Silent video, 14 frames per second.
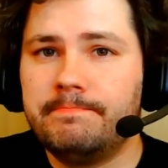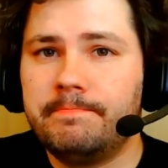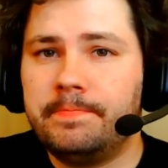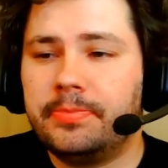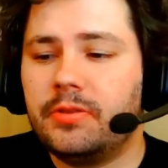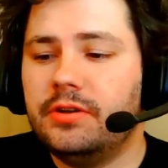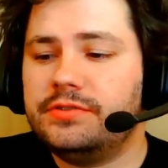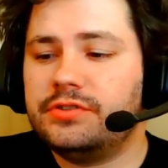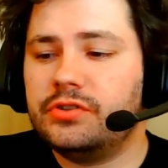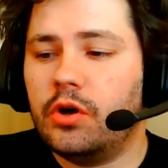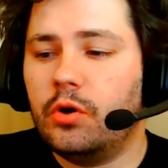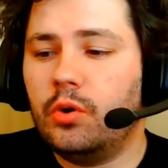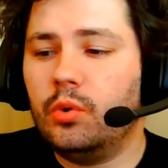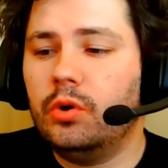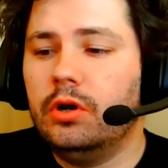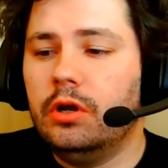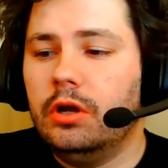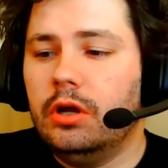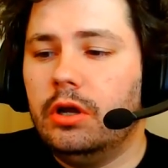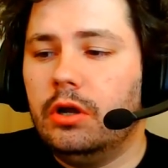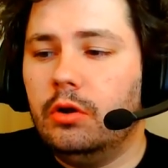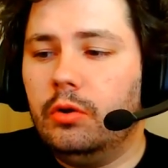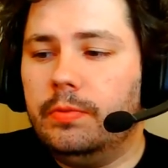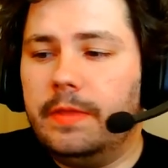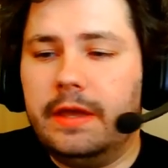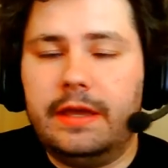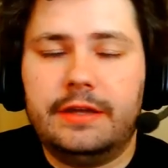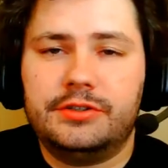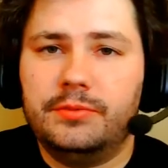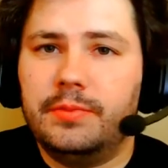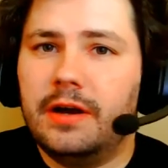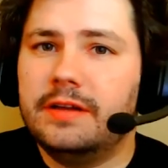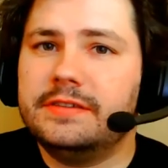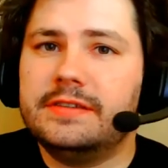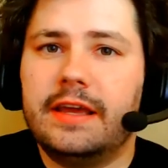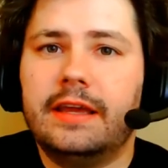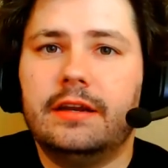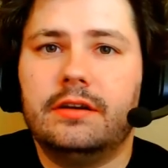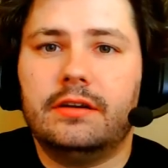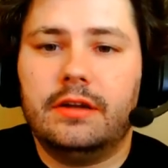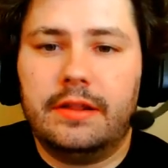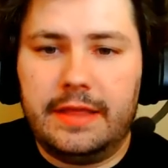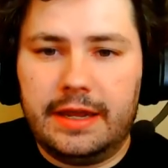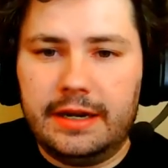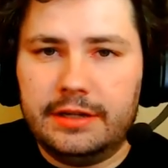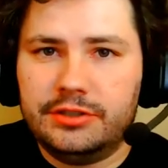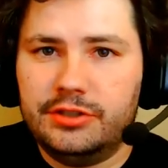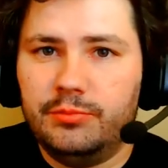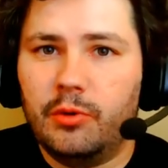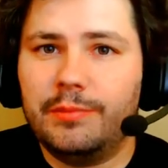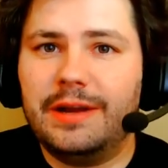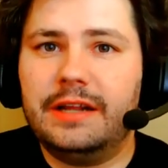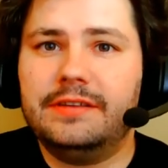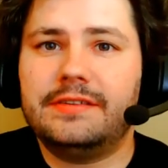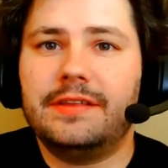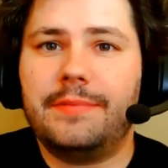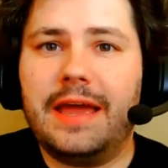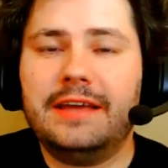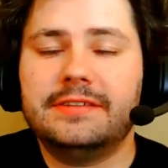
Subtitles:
So they issue bonds, they can issue more money to the banks,